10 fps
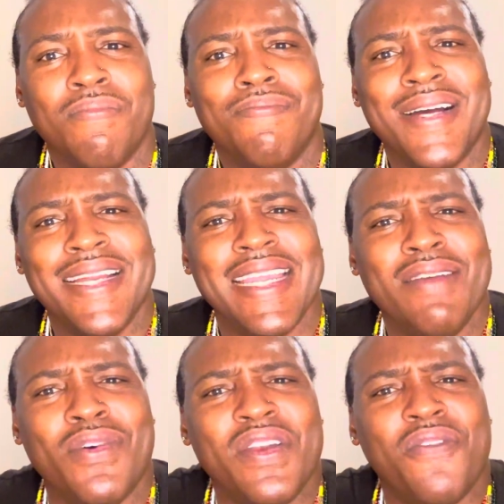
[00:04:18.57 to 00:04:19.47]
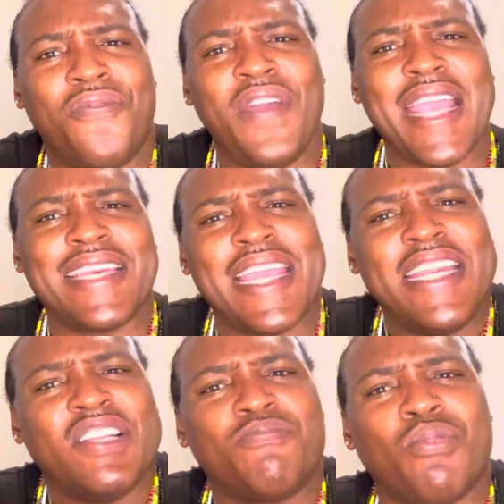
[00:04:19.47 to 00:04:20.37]
But it wasn't the fact that he
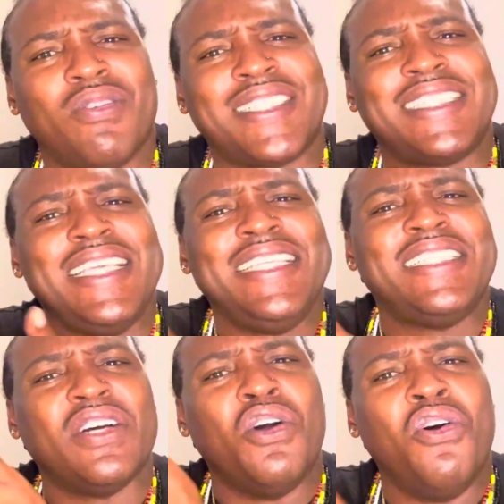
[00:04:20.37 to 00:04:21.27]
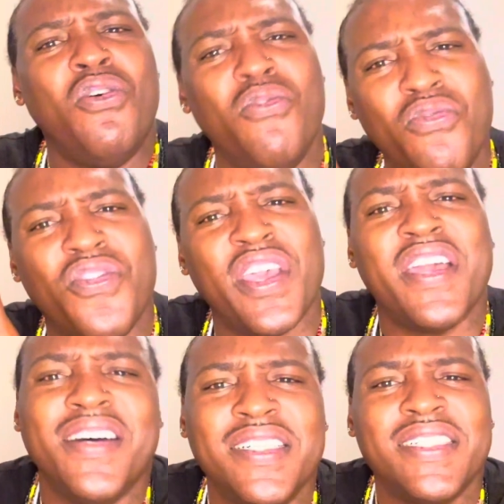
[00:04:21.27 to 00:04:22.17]
just brought Cesar on
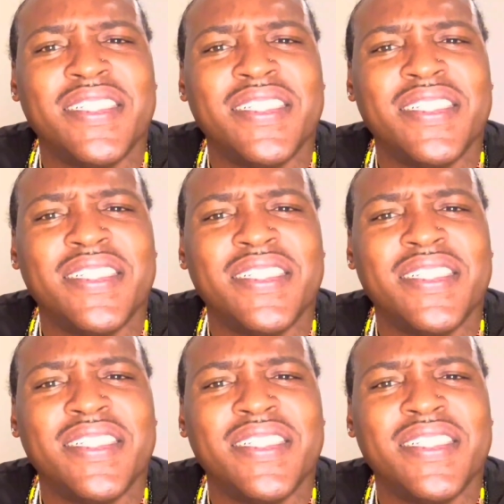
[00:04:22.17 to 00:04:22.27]
there.